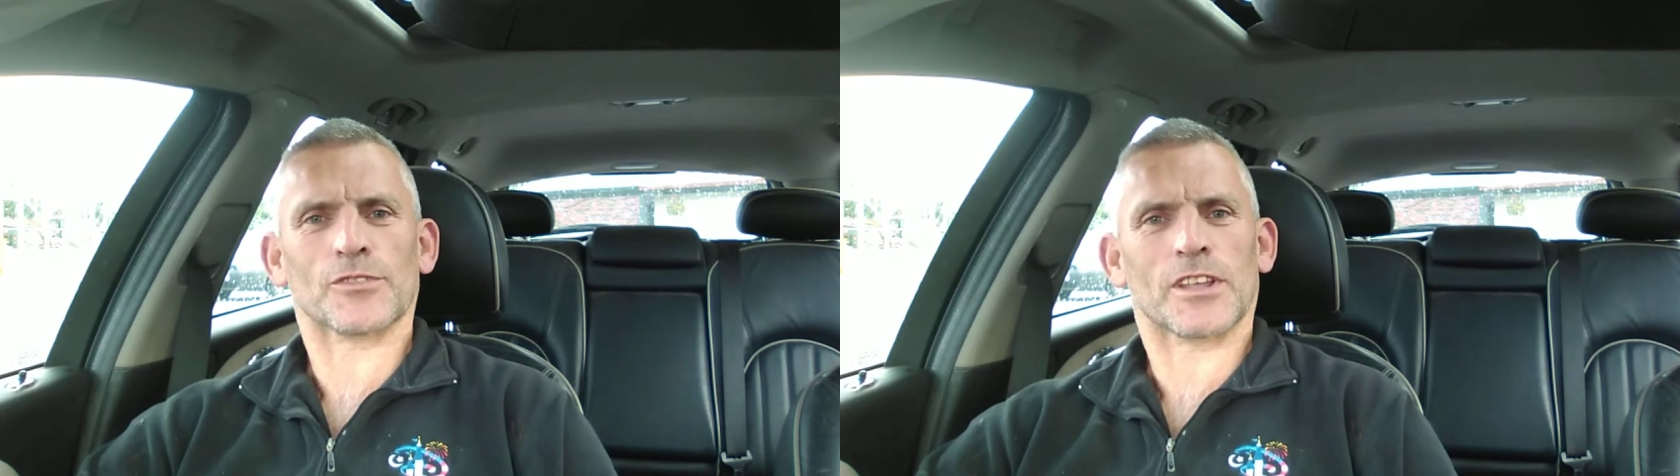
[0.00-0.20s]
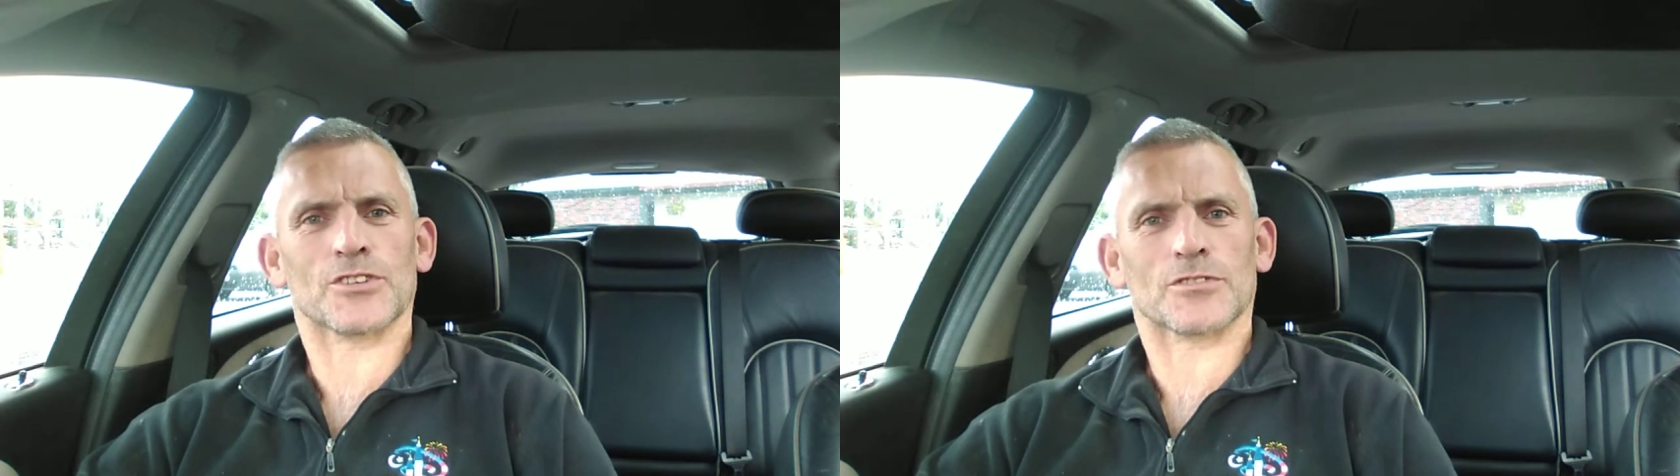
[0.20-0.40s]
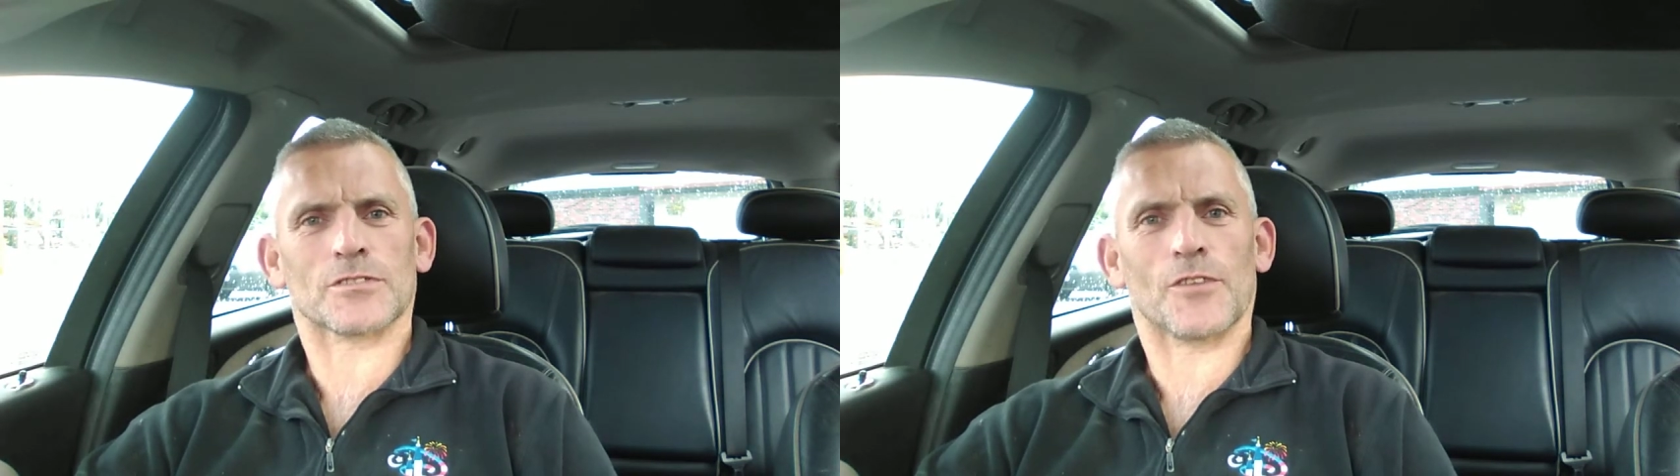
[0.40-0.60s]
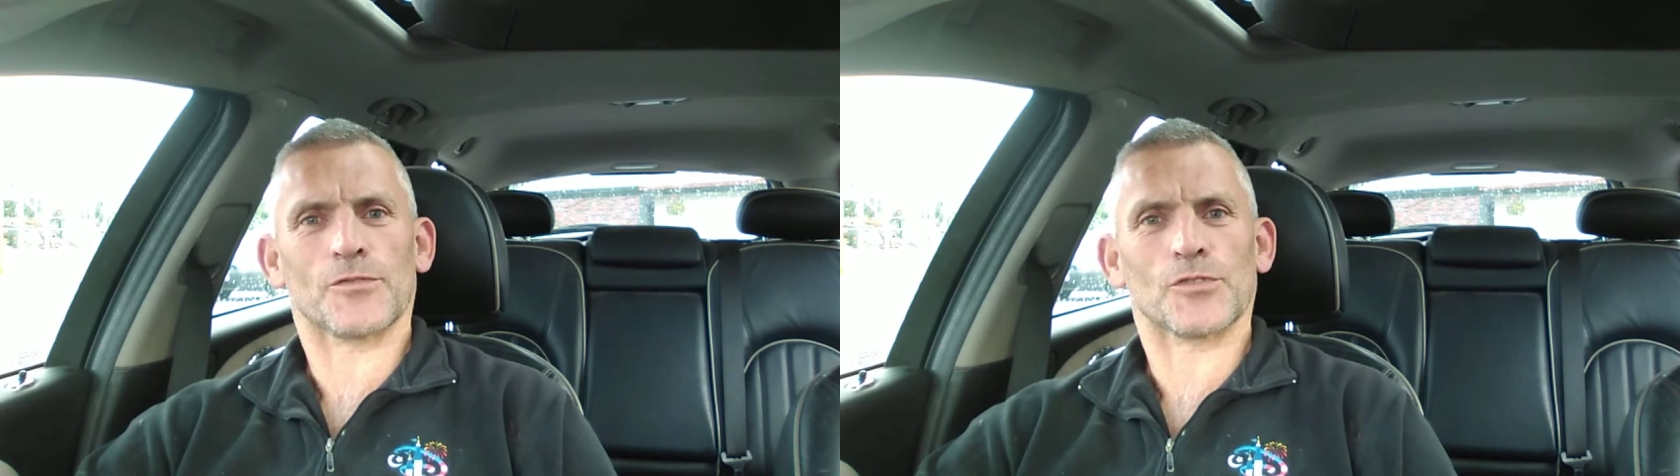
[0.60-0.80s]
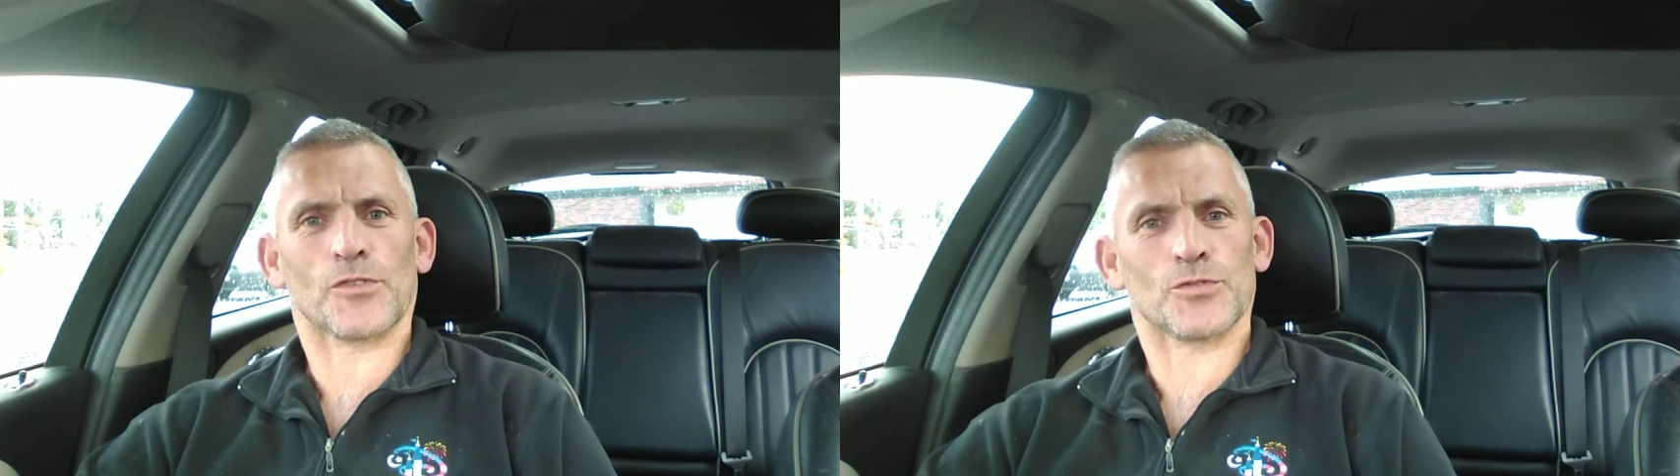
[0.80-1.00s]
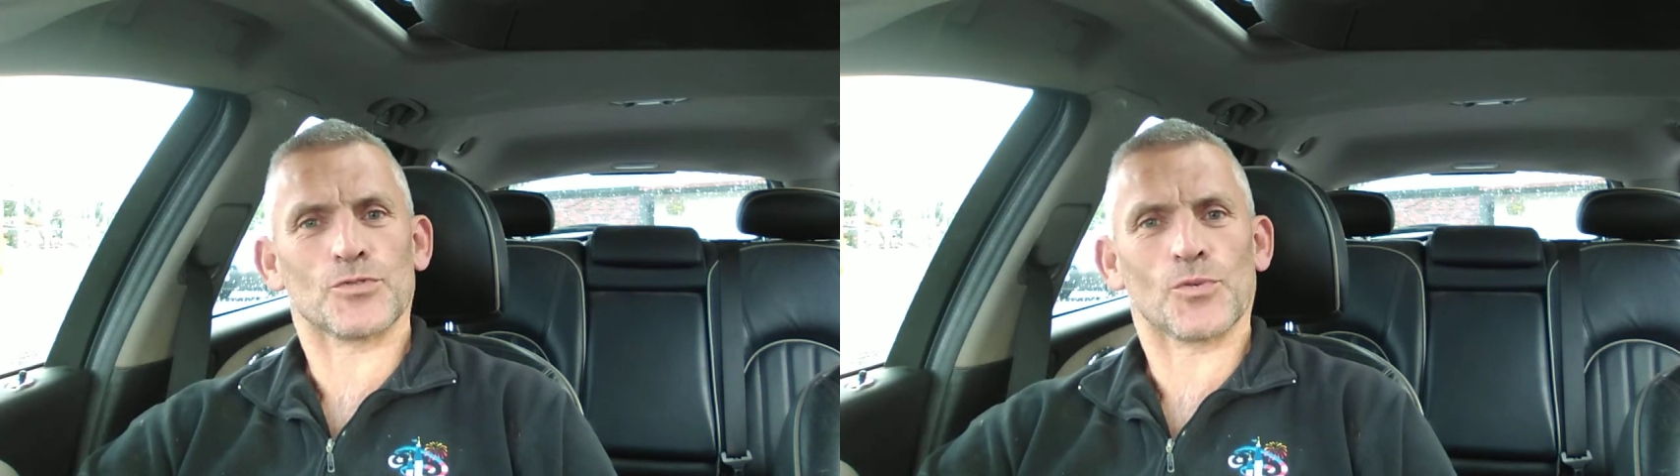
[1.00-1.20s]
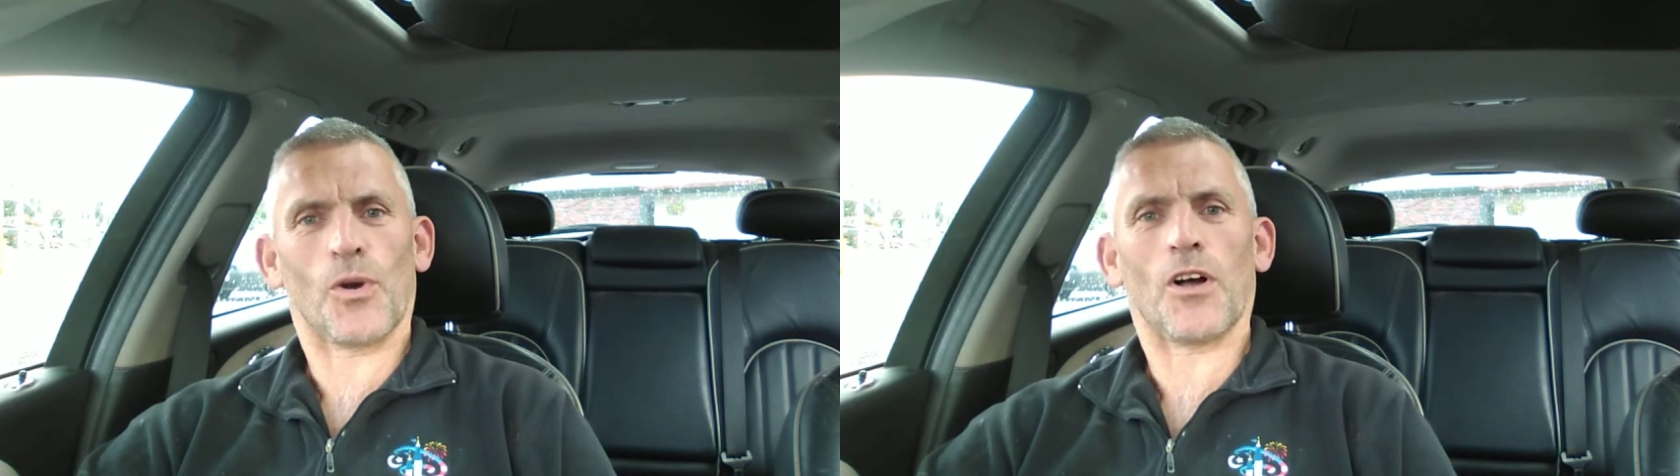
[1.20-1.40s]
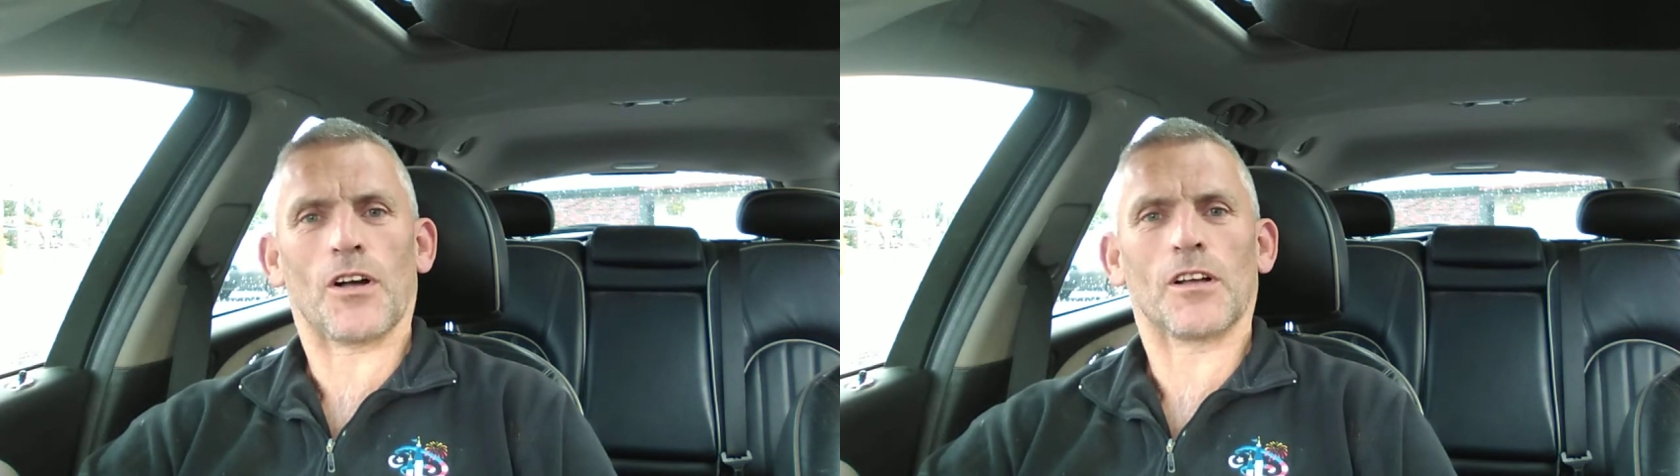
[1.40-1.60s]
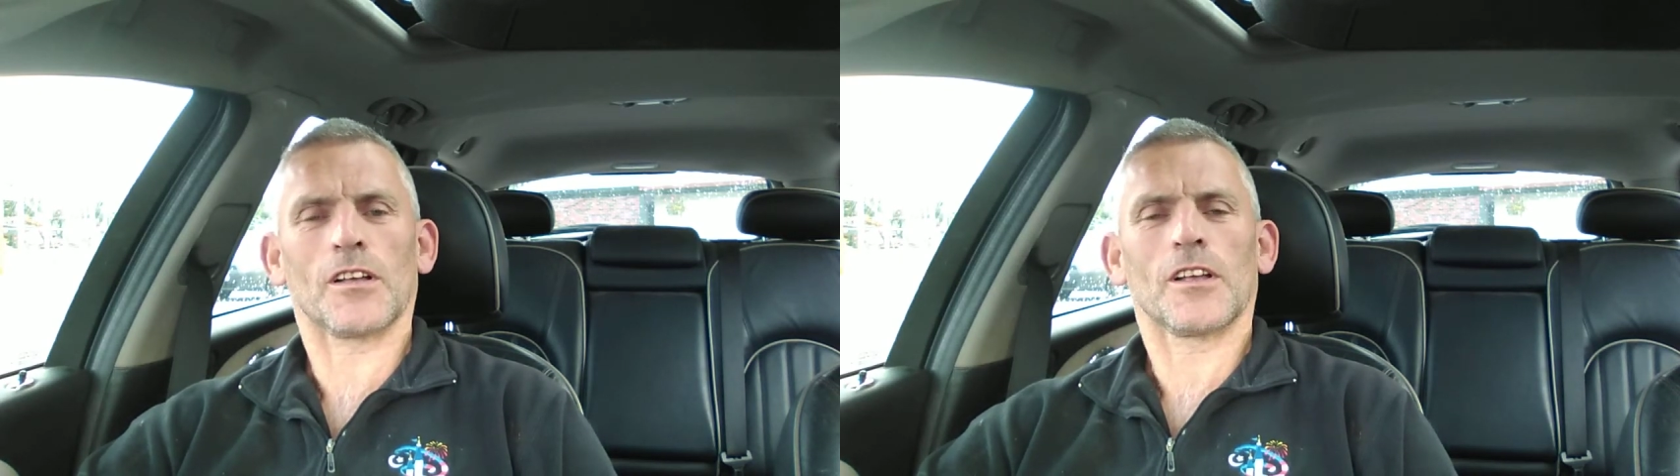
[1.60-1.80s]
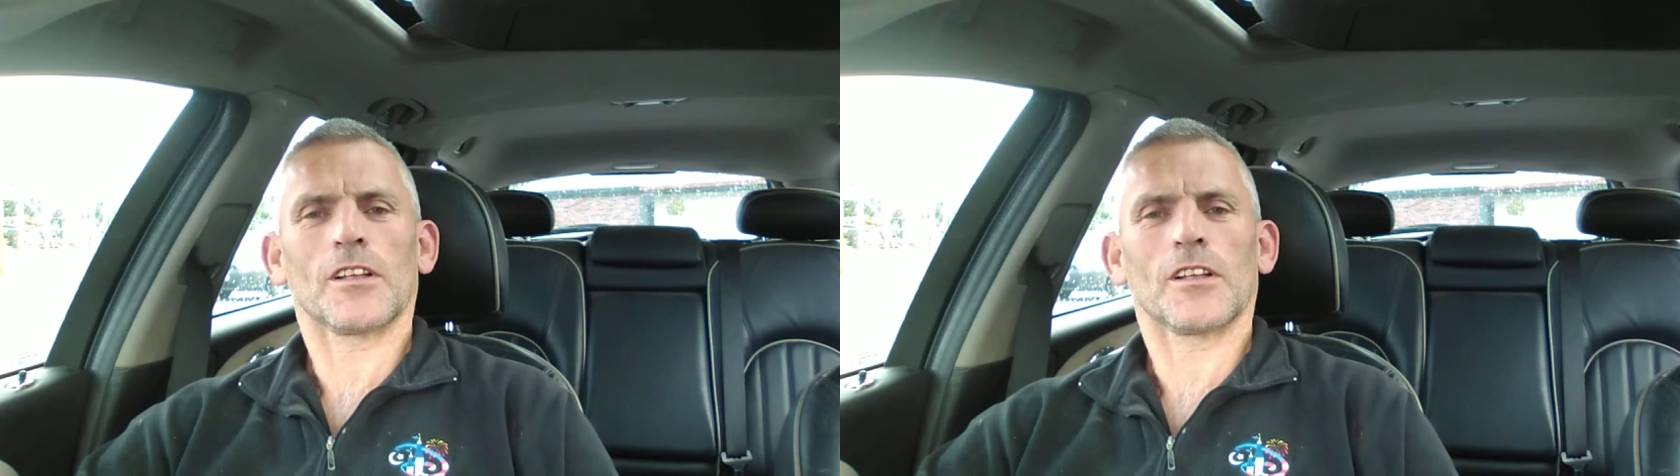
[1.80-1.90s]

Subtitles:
and they should love you for who you are,